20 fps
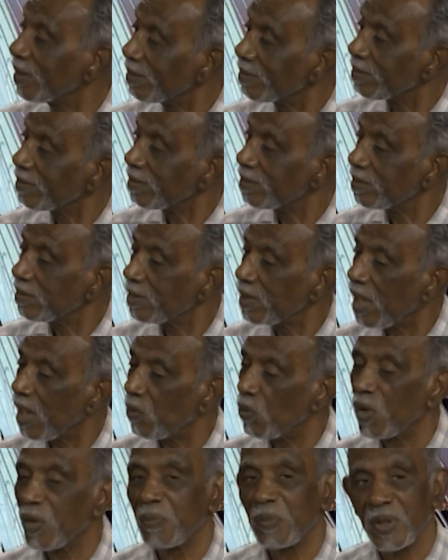Mm-hmm. I
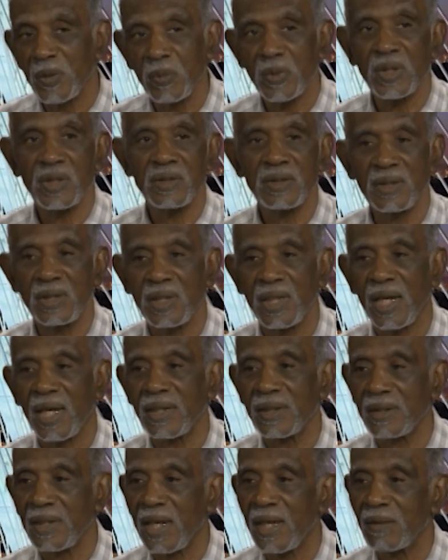want people to see
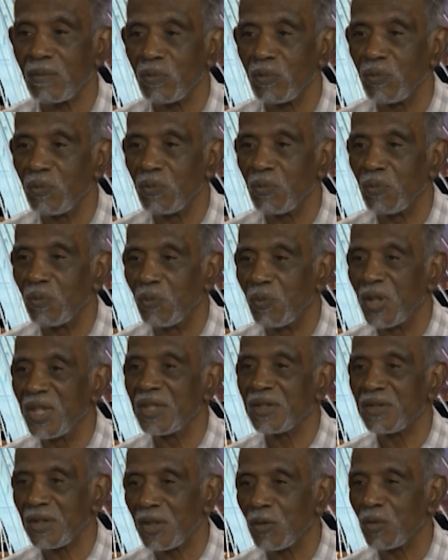that we
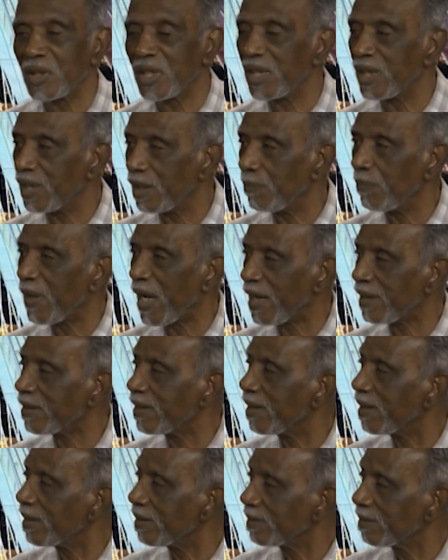still can get back
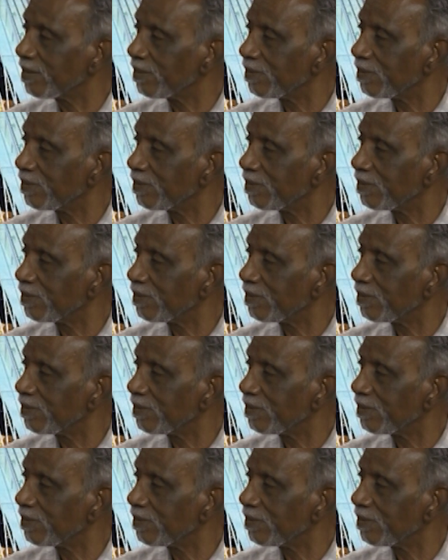there.